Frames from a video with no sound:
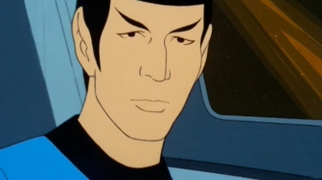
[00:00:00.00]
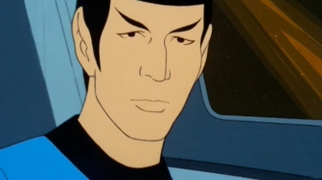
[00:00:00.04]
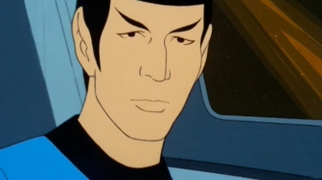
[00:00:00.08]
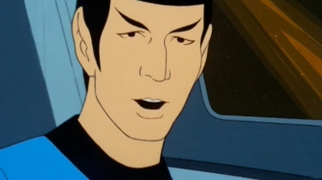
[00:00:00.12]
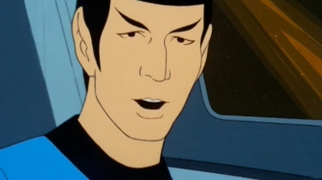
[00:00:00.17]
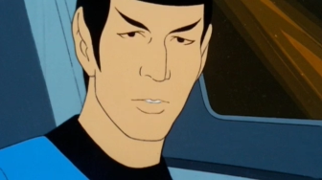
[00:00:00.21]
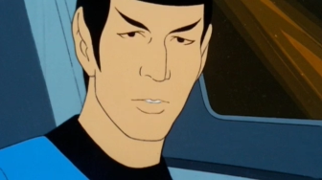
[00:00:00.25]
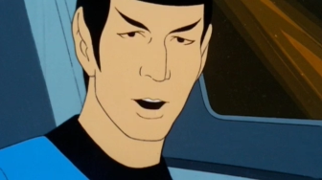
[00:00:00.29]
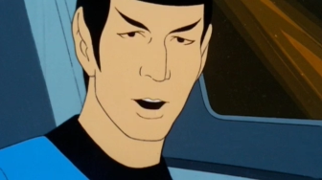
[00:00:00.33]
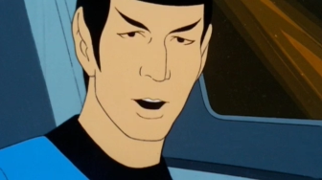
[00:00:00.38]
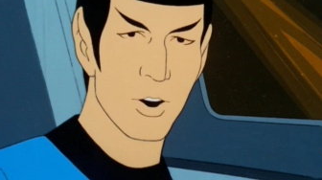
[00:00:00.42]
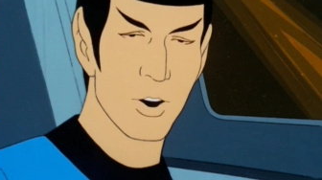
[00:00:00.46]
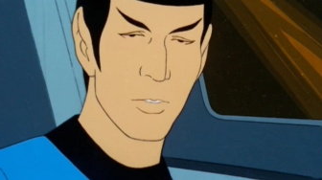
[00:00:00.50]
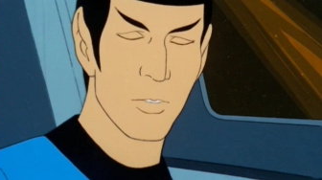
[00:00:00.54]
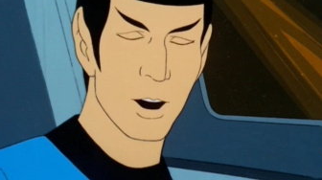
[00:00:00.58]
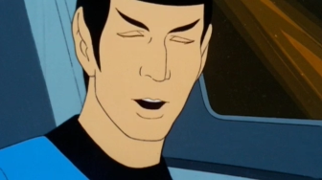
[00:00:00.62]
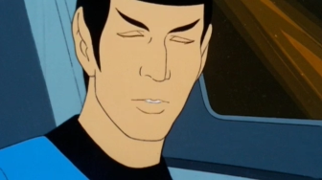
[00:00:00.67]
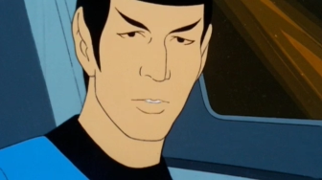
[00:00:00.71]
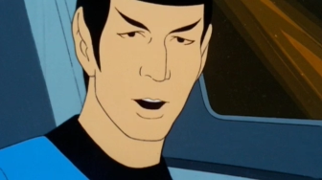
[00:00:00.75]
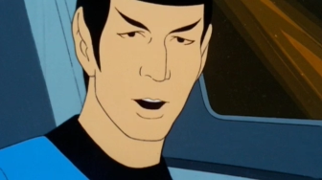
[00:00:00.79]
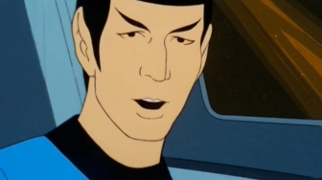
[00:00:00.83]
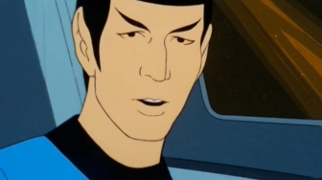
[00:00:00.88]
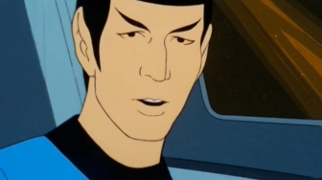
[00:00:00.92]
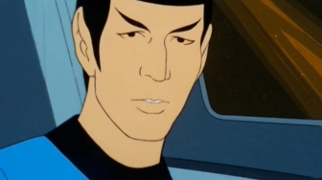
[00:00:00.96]
otherwise,
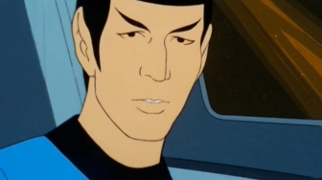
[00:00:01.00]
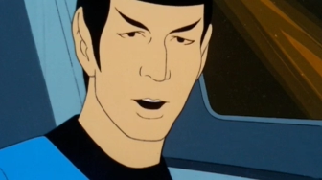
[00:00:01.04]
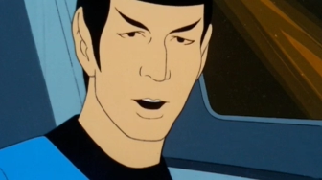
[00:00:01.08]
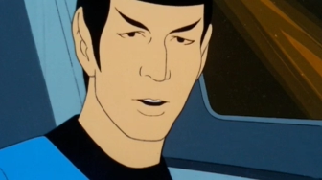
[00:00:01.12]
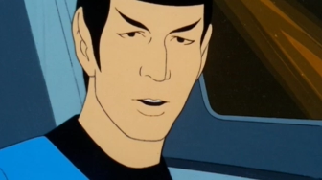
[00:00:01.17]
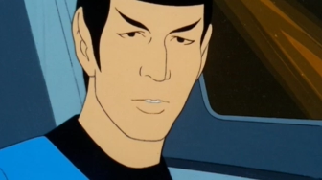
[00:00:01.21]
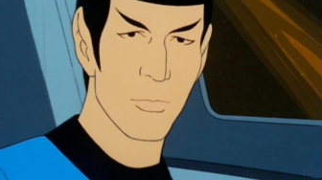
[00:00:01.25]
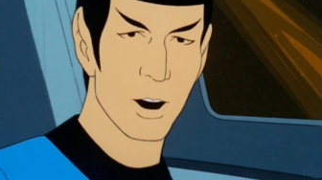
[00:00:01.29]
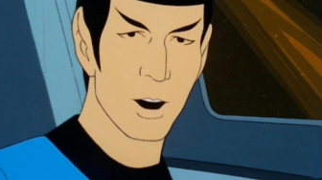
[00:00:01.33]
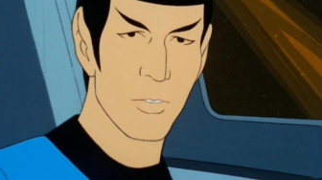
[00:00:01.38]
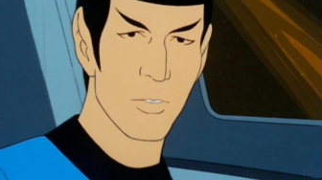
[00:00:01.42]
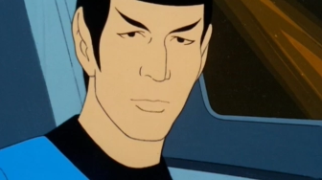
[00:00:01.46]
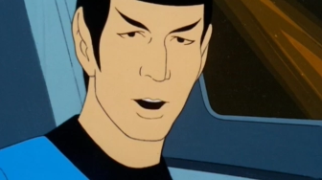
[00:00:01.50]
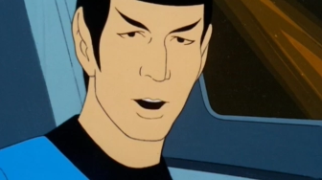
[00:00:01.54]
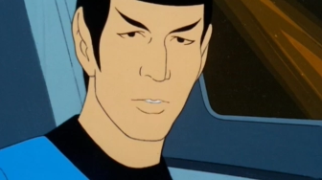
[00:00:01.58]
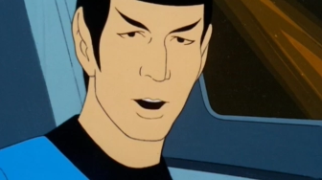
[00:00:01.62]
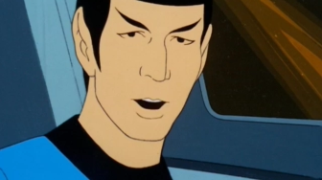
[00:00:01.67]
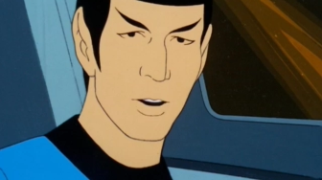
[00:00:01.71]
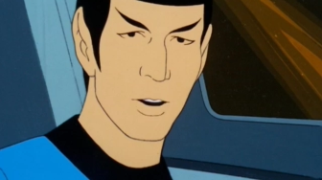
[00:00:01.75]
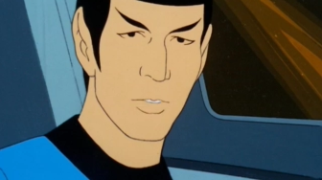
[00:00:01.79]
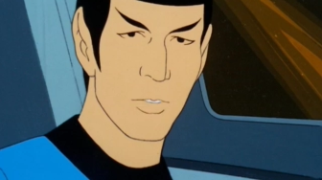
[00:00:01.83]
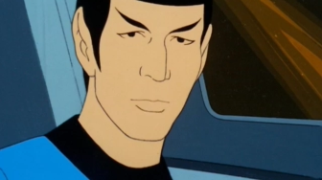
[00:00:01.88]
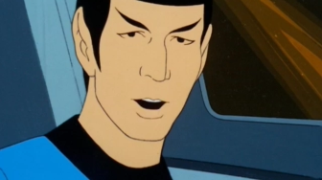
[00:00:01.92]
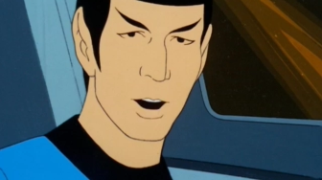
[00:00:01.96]
entire groups may be
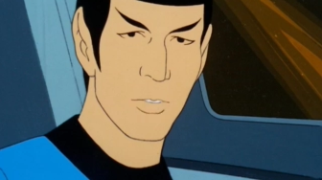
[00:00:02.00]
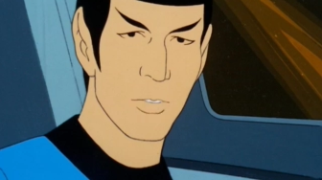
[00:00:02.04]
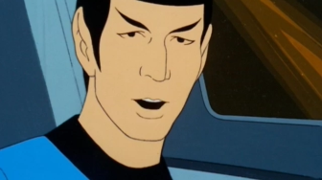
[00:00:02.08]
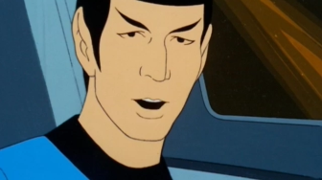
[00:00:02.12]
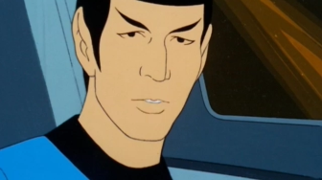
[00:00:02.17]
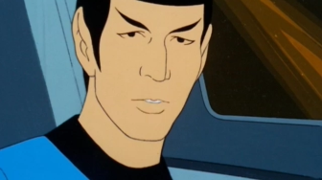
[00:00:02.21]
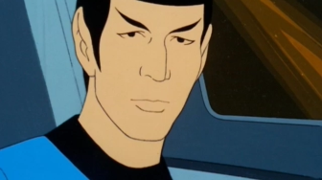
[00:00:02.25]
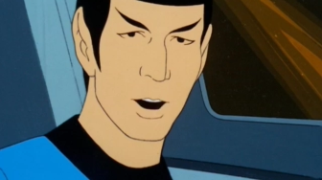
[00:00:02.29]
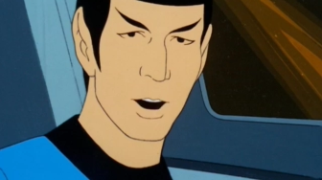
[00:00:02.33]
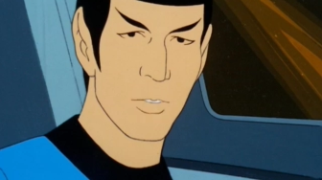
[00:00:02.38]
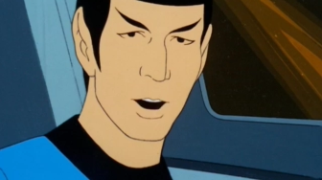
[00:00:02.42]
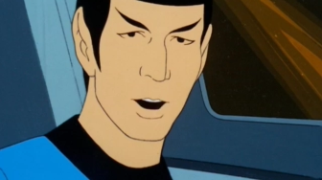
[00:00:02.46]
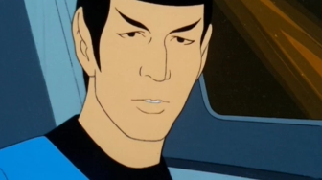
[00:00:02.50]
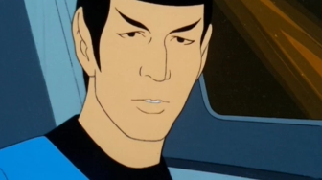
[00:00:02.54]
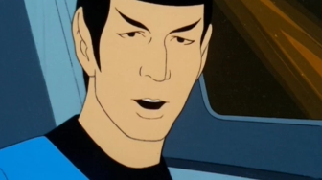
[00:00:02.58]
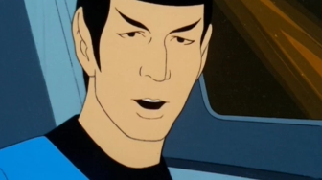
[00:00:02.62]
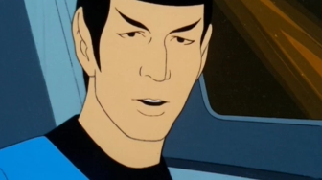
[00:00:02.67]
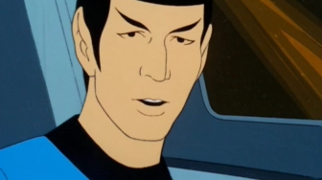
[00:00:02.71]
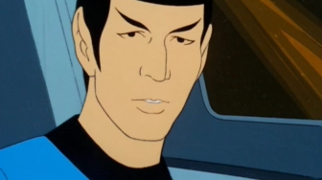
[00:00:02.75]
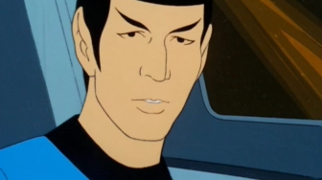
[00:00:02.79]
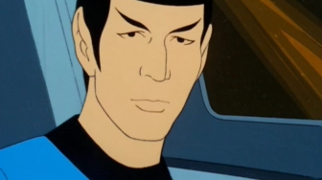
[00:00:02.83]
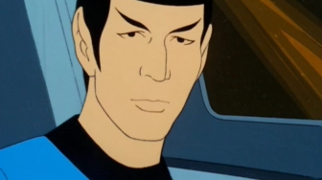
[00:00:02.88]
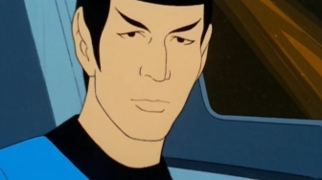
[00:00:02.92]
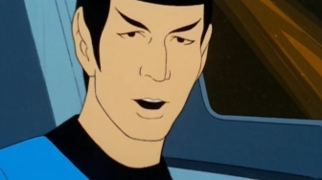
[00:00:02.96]
unfairly
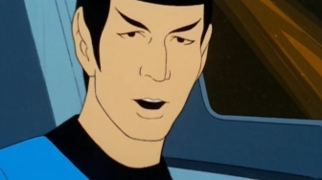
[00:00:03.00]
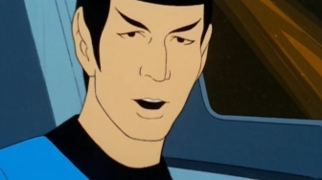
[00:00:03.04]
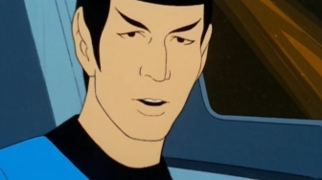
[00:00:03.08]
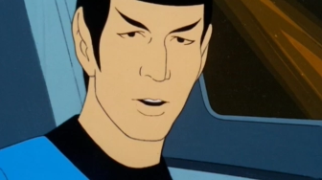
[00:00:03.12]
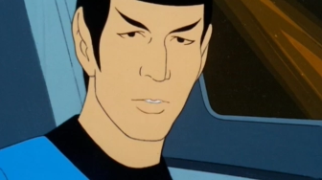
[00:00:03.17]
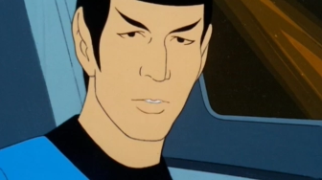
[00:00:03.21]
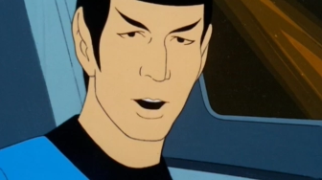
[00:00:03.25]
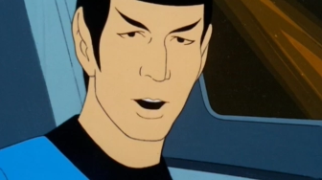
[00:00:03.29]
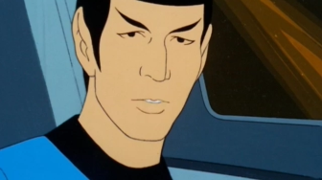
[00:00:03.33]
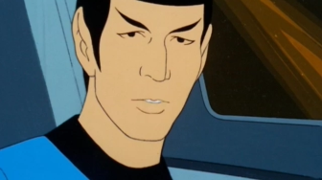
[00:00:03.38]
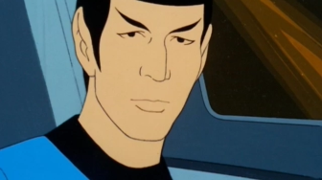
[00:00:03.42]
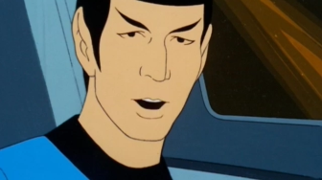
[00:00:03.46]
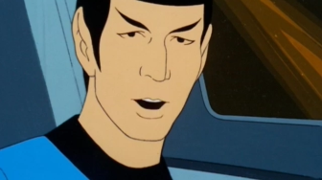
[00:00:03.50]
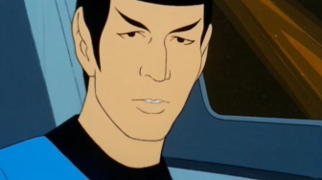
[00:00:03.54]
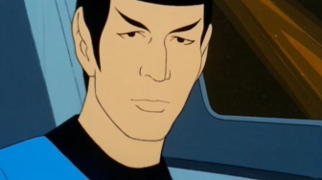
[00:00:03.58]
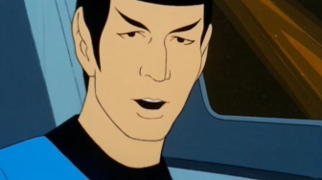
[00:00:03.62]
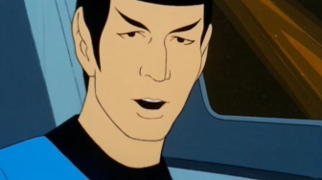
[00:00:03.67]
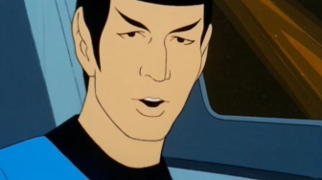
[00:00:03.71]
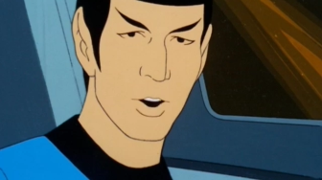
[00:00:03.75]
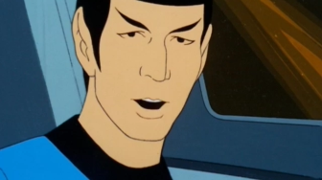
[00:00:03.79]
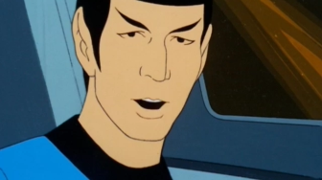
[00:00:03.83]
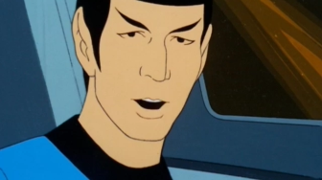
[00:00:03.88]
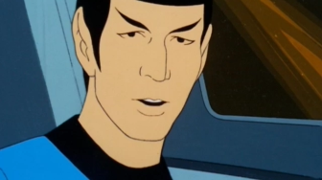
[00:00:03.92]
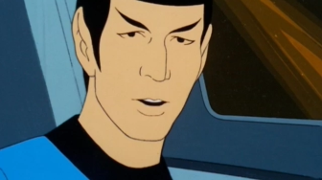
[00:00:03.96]
marginalized and even put
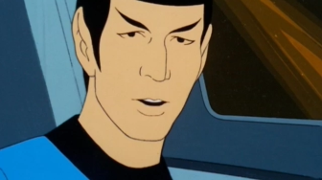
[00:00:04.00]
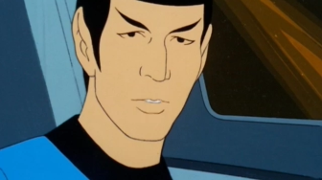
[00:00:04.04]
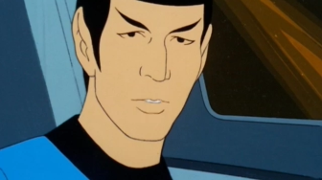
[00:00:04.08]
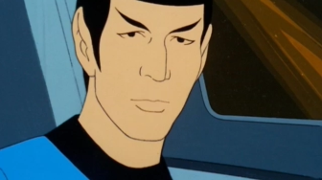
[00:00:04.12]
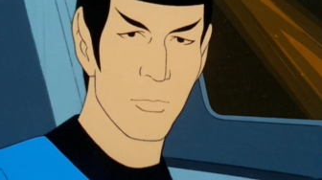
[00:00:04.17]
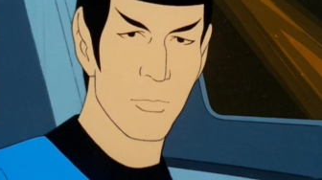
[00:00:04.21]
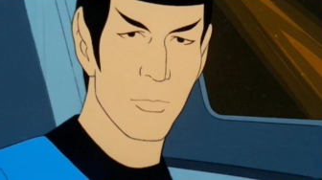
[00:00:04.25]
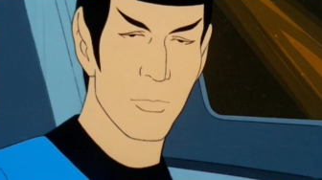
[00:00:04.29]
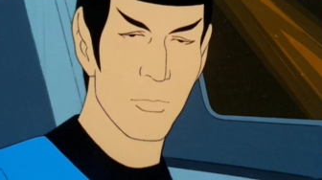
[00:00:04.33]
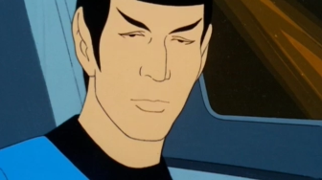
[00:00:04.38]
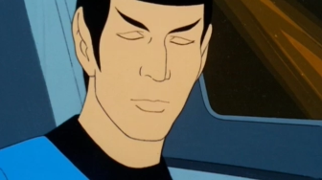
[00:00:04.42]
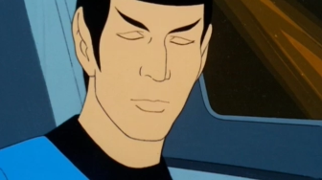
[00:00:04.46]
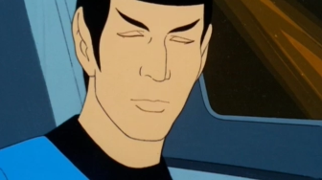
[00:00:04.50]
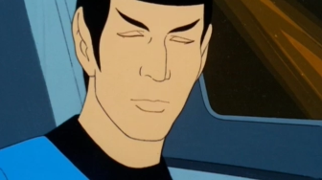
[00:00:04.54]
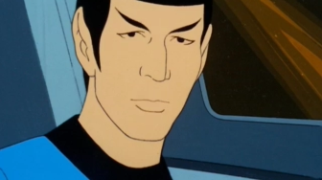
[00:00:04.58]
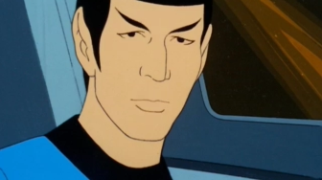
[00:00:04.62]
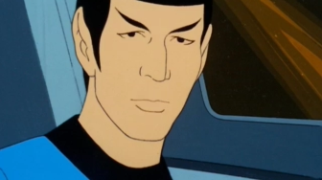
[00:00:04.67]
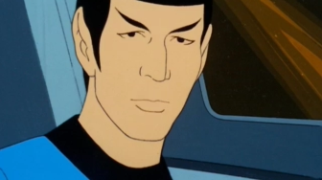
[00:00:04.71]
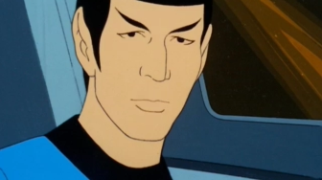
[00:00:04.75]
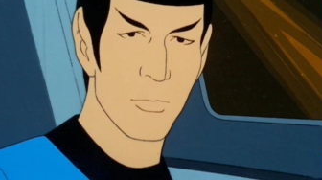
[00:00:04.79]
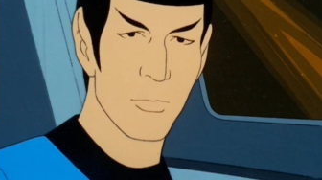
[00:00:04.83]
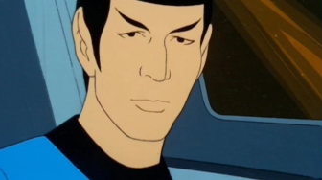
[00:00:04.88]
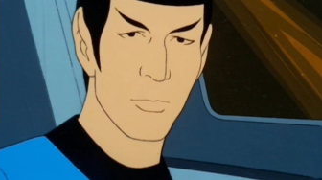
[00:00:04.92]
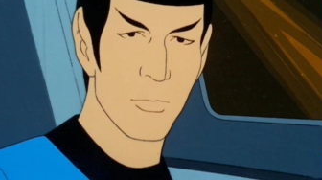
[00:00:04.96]
at risk.
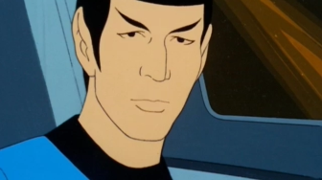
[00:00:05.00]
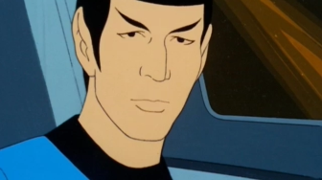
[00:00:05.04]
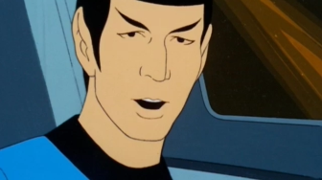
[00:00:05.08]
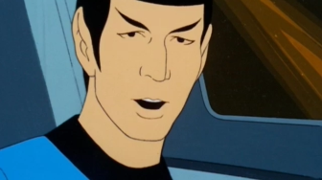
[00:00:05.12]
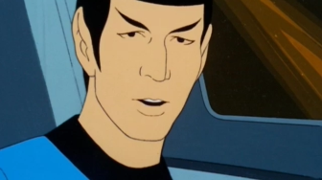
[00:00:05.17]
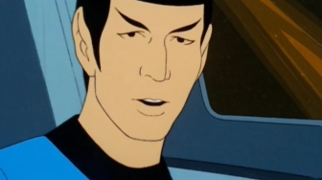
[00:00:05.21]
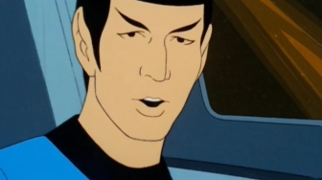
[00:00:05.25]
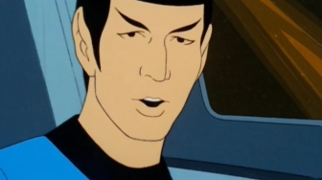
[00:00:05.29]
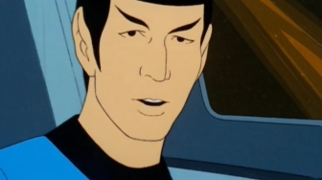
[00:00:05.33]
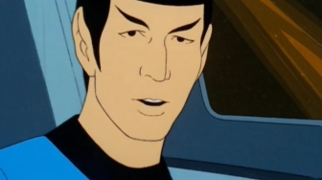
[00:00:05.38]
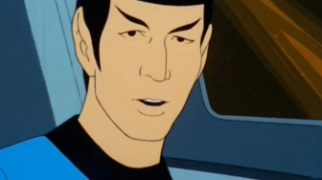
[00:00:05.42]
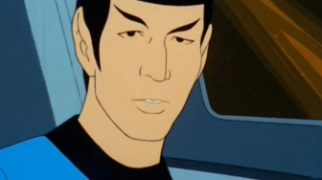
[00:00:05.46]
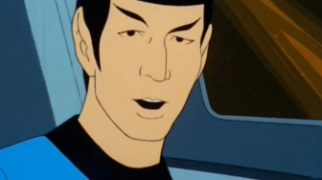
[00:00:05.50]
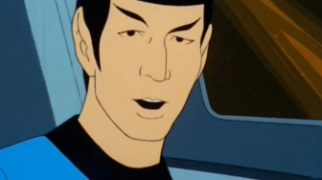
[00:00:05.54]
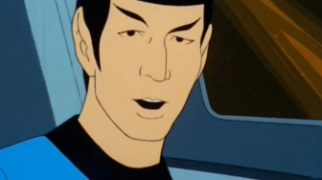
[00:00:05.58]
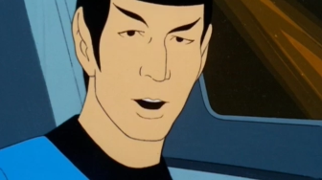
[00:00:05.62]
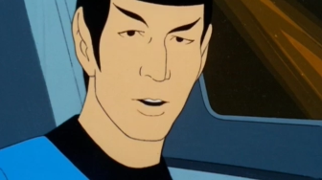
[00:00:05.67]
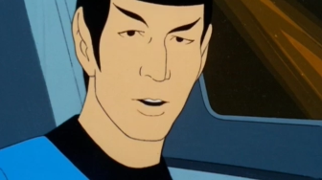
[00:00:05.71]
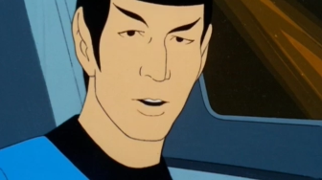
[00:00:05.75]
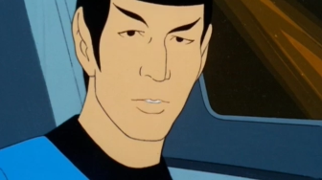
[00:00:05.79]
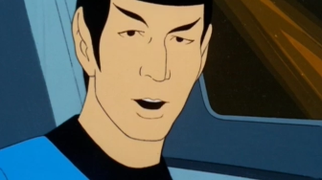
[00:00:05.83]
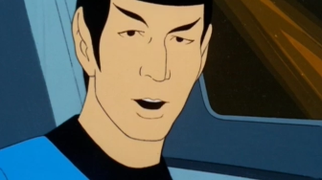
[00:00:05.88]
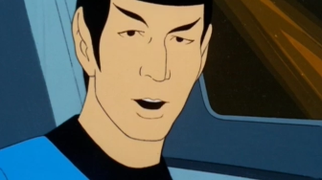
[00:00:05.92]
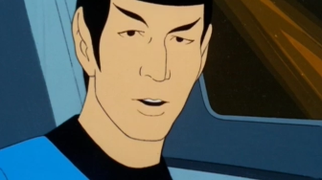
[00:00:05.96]
It's only
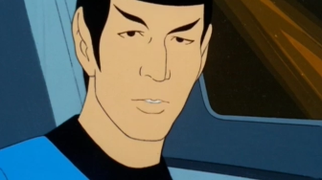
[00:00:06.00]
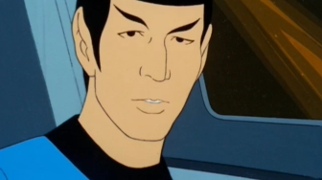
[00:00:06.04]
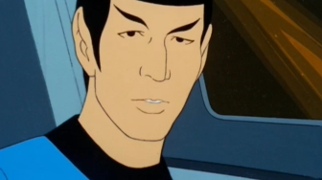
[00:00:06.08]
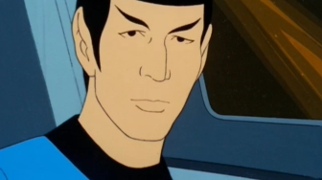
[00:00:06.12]
logical.